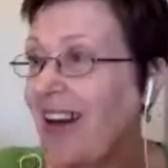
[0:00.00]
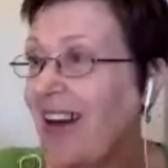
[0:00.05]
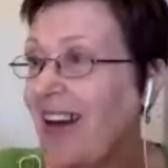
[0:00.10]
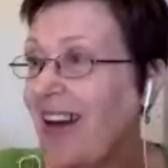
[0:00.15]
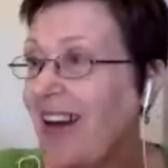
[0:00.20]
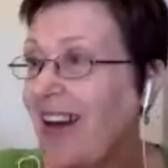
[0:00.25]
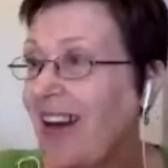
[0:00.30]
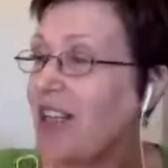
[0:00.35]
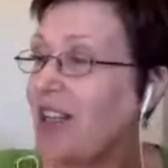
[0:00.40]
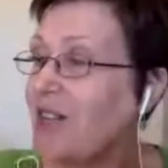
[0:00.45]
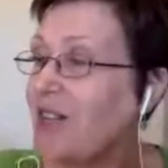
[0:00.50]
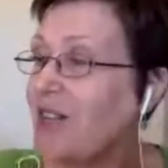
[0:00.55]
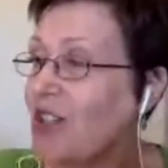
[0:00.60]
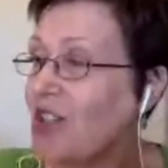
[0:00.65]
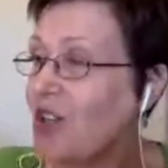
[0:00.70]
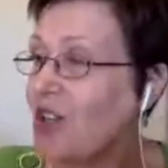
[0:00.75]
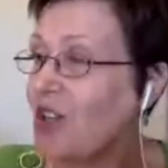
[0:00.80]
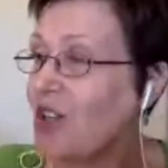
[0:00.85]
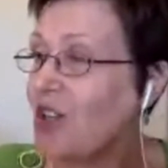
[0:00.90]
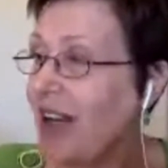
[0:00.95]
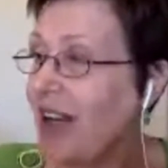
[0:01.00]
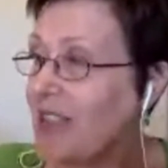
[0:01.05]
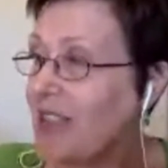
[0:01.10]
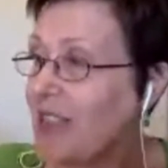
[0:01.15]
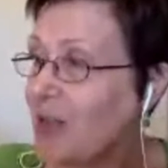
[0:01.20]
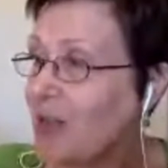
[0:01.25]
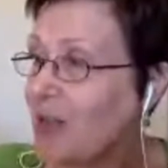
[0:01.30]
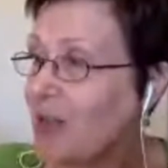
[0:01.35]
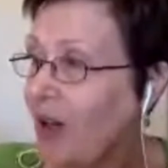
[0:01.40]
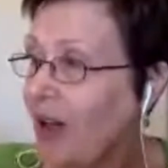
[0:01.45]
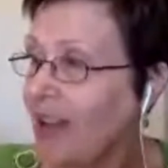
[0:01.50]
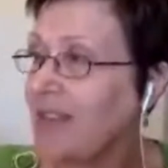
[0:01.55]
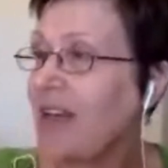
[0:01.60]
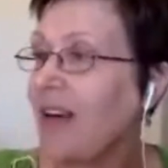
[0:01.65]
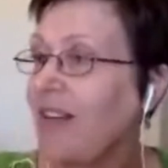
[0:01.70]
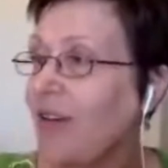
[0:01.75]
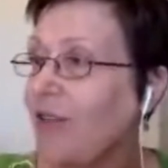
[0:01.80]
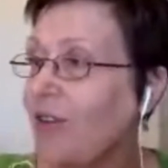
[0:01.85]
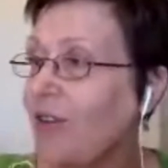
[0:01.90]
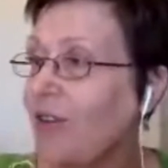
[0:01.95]
She lives in Johannesburg
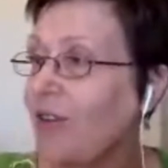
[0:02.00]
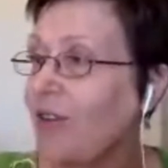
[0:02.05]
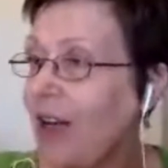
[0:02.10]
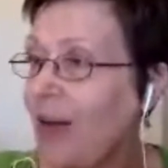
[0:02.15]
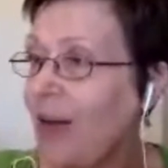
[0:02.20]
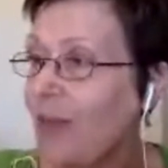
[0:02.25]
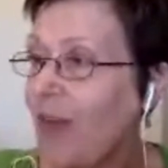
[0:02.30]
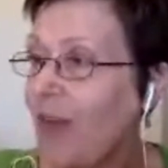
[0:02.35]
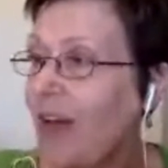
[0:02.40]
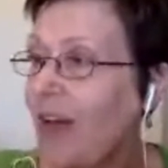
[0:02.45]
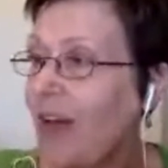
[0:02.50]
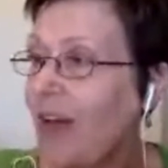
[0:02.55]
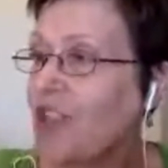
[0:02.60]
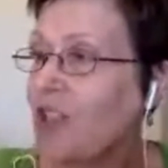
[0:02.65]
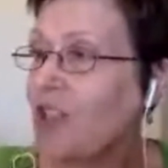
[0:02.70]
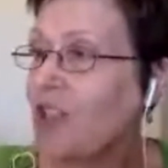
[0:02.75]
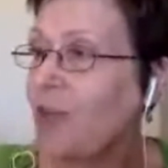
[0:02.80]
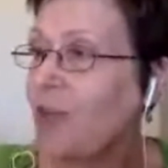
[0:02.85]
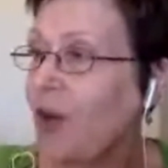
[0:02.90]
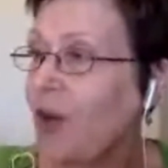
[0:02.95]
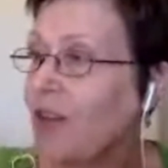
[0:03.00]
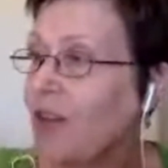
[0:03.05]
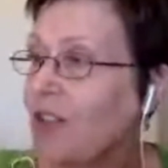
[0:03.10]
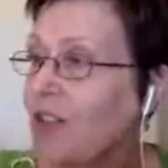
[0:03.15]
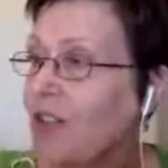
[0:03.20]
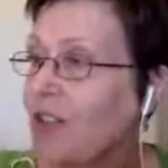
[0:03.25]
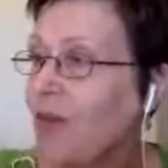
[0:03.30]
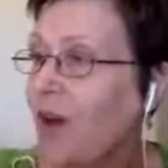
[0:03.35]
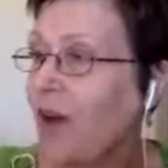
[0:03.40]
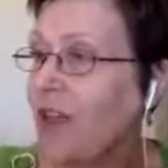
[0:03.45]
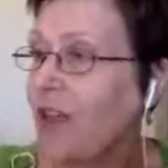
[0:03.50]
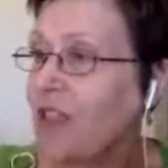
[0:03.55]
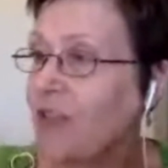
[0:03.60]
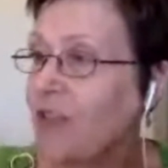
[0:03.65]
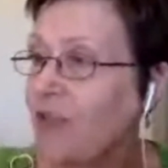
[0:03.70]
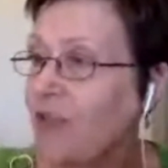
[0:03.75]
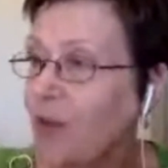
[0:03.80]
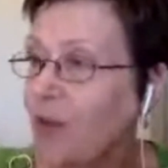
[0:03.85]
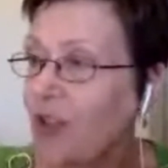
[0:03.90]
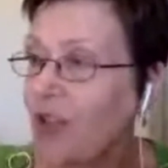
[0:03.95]
in South Africa, and she blogs and
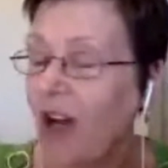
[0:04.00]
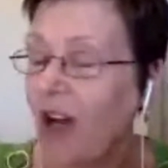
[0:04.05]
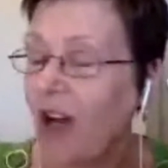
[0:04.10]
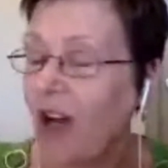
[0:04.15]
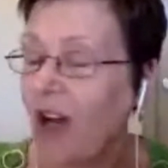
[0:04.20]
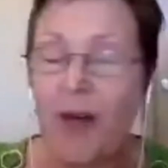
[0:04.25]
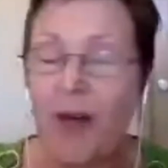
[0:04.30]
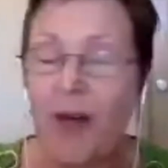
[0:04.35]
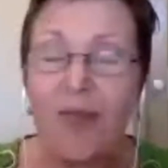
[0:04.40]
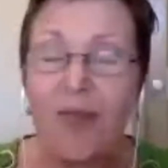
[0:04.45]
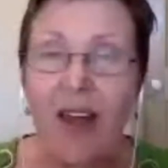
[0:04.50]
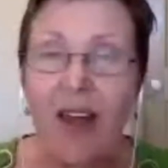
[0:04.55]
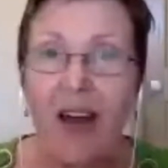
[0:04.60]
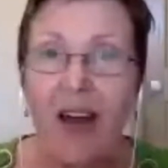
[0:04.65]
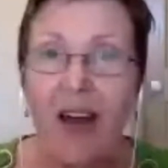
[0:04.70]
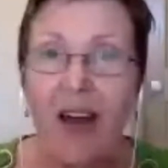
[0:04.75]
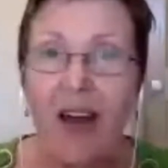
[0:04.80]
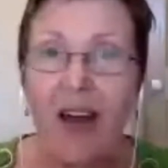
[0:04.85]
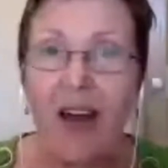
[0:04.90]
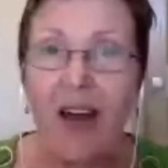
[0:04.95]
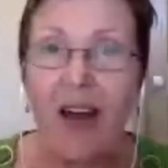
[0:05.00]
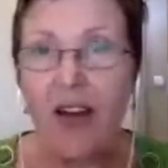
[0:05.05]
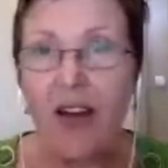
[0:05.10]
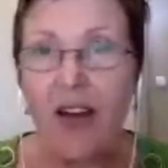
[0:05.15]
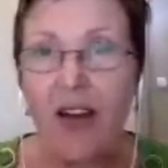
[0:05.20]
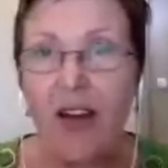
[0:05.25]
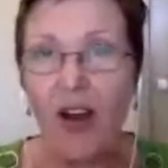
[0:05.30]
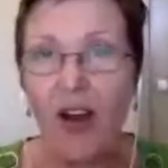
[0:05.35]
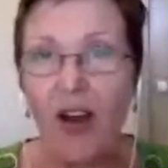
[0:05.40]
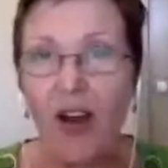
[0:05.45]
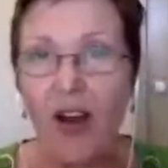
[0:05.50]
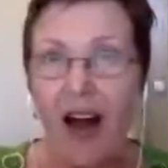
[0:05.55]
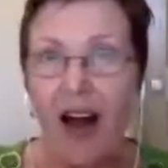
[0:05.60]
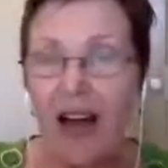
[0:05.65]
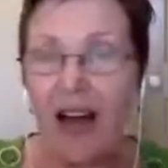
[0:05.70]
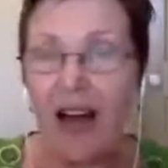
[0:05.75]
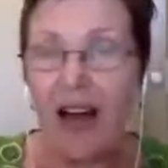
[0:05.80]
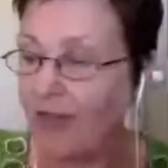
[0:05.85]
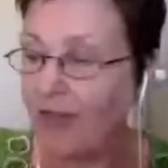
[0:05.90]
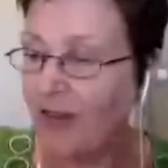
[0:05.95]
writes full-time about her
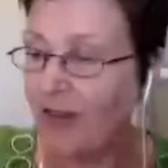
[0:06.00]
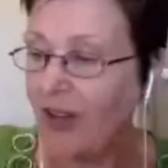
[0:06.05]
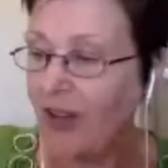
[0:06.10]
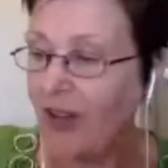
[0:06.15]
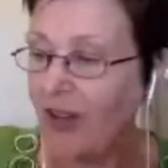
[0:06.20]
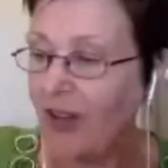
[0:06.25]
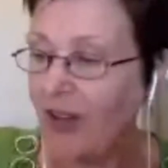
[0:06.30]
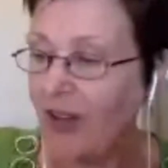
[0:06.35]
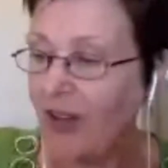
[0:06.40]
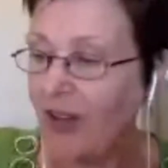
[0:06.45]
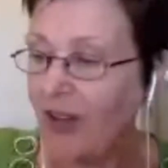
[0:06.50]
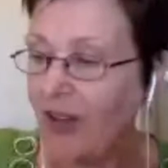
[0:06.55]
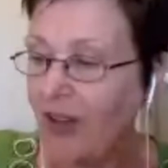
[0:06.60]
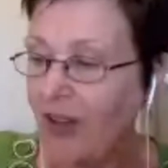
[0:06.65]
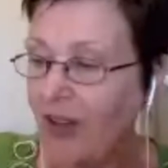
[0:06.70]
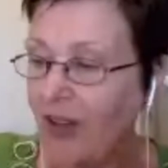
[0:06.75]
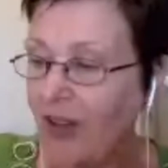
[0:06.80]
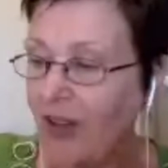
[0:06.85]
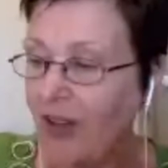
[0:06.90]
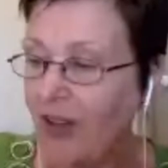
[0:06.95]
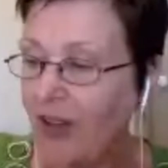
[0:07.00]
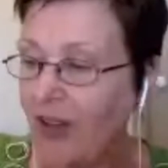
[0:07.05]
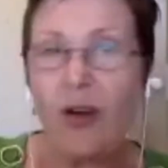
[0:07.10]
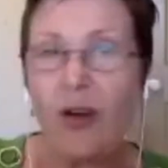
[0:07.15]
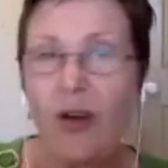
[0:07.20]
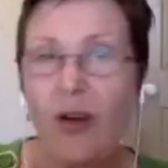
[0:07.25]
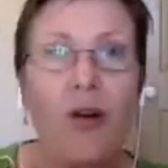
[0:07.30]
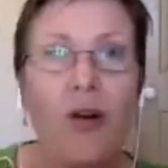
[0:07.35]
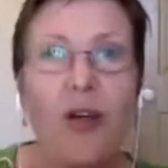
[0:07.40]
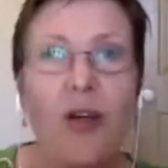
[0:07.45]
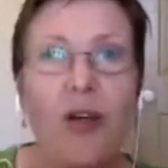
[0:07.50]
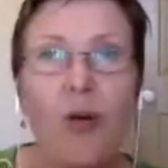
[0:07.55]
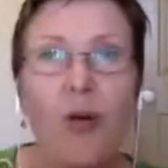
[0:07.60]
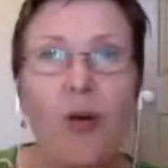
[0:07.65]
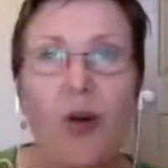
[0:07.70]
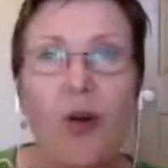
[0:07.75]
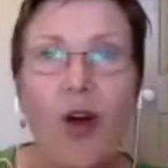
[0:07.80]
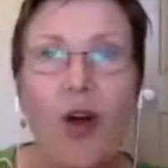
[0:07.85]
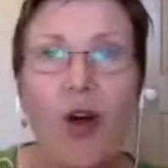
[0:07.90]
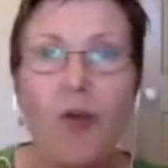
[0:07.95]
life with her
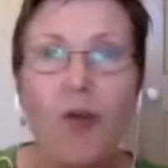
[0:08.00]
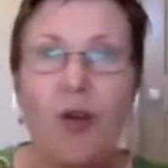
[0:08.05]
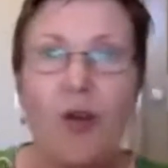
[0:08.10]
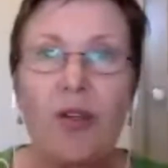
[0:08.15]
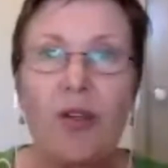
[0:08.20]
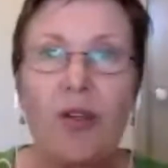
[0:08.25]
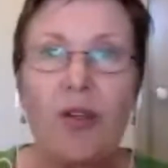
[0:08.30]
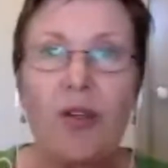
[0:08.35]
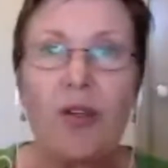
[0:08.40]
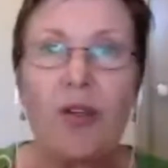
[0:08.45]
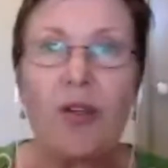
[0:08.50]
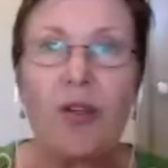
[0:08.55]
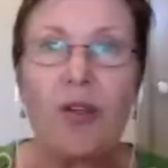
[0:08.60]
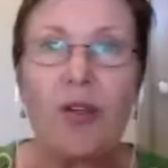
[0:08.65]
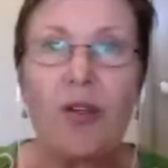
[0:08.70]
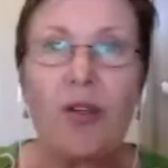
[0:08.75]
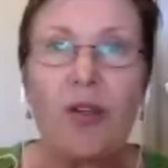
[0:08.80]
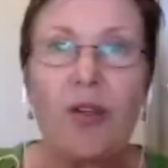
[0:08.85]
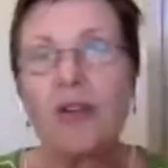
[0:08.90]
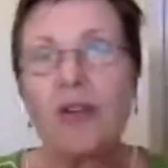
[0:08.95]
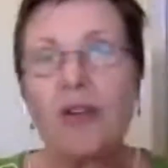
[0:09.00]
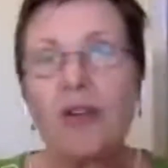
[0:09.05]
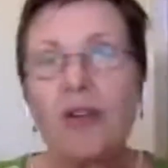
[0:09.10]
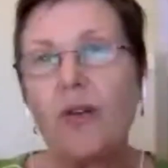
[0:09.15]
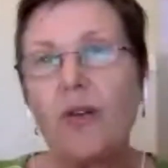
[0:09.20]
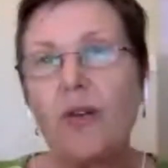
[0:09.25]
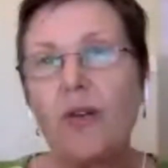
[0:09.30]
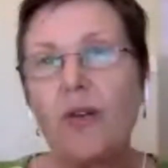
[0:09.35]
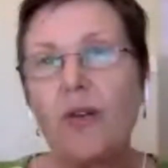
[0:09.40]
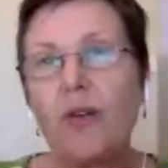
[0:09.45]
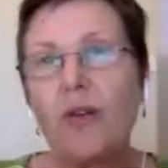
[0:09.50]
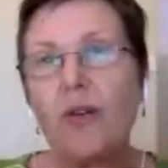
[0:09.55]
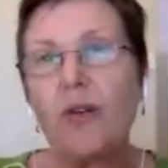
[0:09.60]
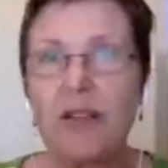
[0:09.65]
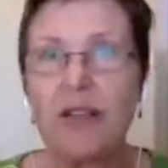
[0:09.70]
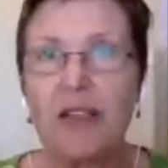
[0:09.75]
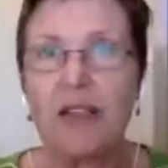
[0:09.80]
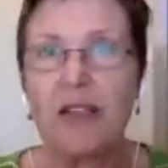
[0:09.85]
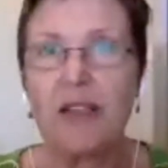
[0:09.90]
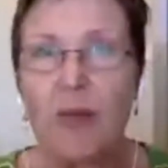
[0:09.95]
chronic autoimmune conditions and all of her
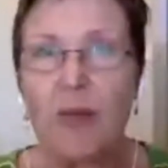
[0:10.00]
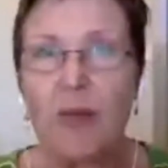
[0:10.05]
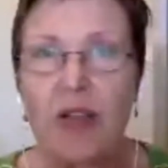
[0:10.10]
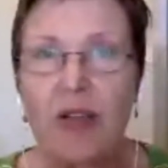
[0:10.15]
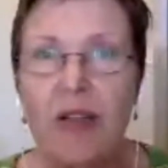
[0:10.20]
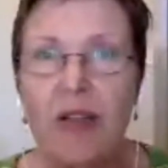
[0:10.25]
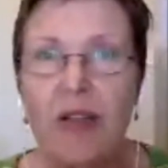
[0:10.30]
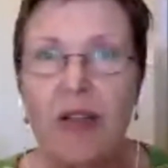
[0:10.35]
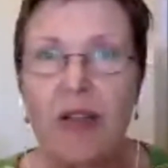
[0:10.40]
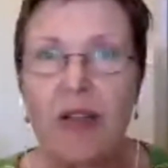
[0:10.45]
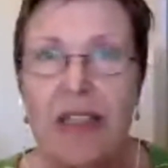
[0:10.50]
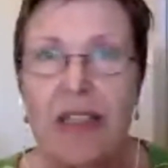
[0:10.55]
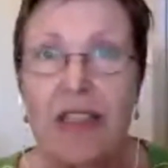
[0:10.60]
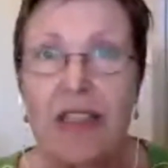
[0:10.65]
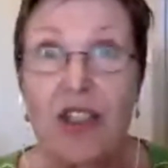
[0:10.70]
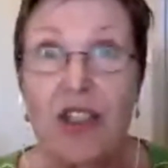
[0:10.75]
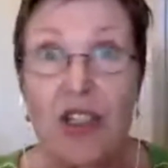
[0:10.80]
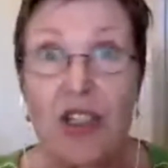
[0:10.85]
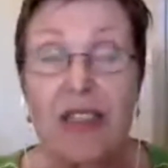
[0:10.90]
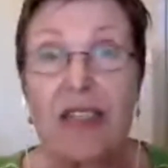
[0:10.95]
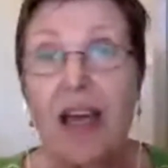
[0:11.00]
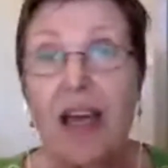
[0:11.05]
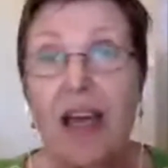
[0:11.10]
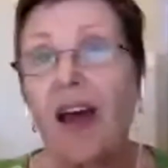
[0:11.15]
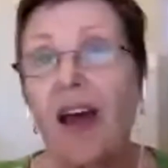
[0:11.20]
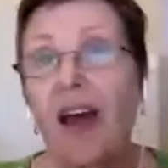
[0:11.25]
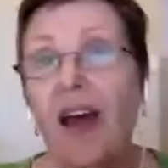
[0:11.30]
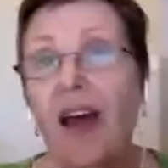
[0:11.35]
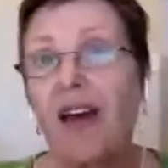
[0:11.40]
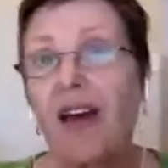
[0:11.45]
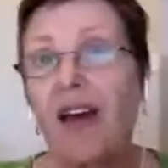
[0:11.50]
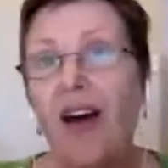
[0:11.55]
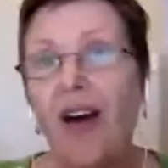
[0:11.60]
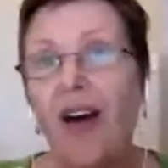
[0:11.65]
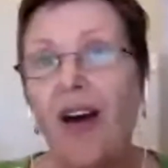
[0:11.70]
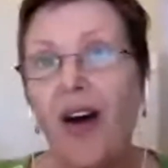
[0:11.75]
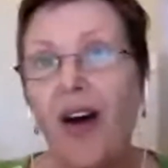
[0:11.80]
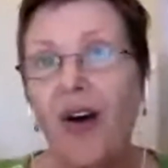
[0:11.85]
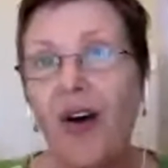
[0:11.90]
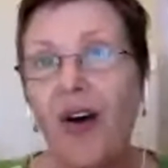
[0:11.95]
different experiences she's had
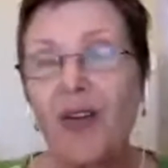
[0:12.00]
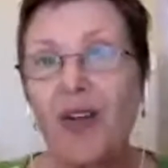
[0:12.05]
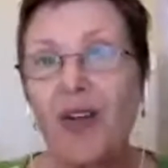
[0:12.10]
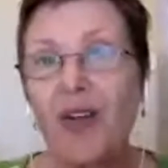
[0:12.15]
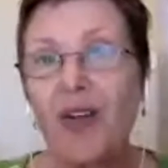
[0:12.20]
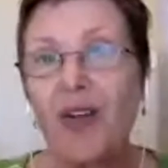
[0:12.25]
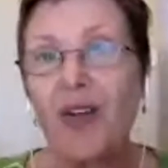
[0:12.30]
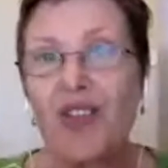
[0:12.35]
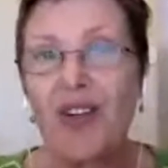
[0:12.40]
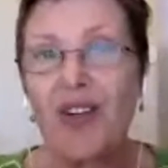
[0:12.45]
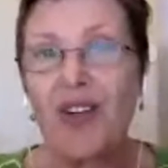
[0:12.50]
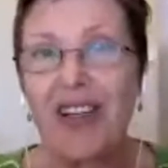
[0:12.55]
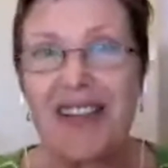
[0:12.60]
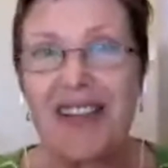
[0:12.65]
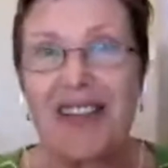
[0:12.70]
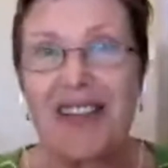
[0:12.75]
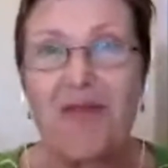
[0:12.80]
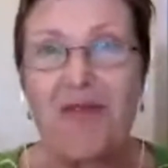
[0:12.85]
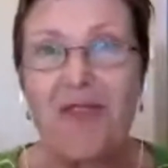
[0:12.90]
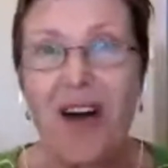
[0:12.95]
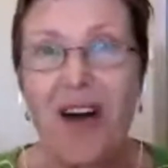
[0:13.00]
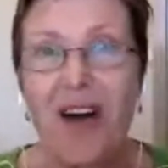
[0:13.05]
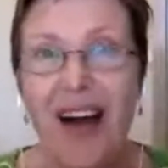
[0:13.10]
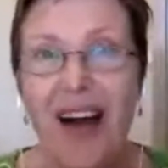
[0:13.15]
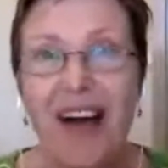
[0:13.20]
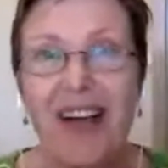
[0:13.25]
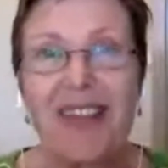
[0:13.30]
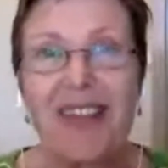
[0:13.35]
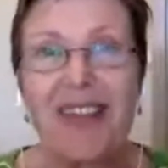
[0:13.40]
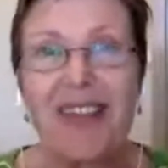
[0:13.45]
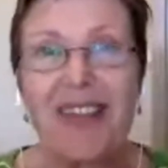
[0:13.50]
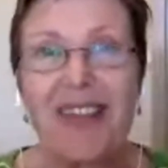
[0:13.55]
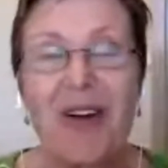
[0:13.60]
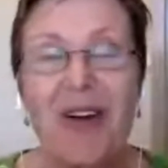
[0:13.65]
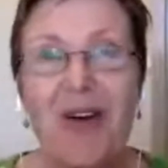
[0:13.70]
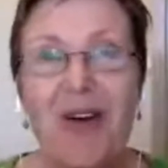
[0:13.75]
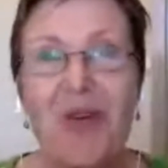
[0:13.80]
on her journey so far.